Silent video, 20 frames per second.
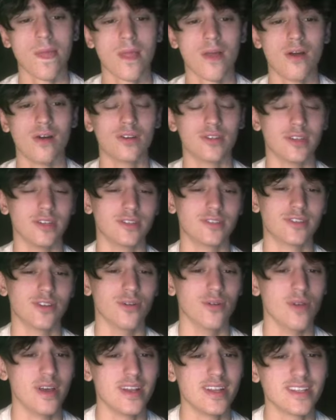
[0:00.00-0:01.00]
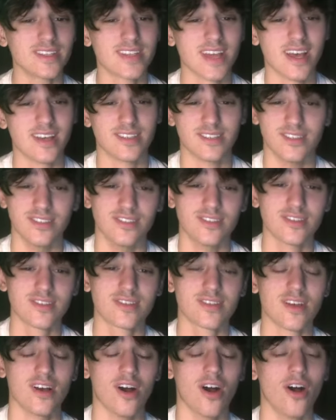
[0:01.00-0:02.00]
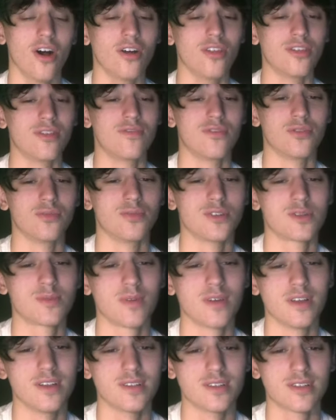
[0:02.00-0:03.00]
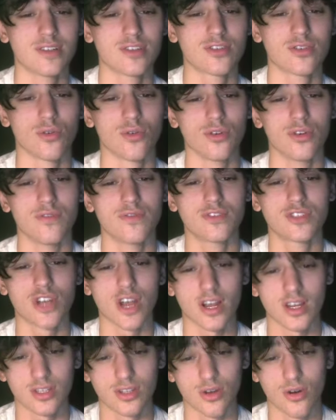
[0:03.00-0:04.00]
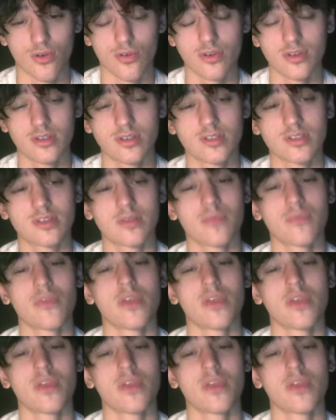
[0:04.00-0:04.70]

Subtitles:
Okay, so in its essence, the film displays the story of Jack Torrance,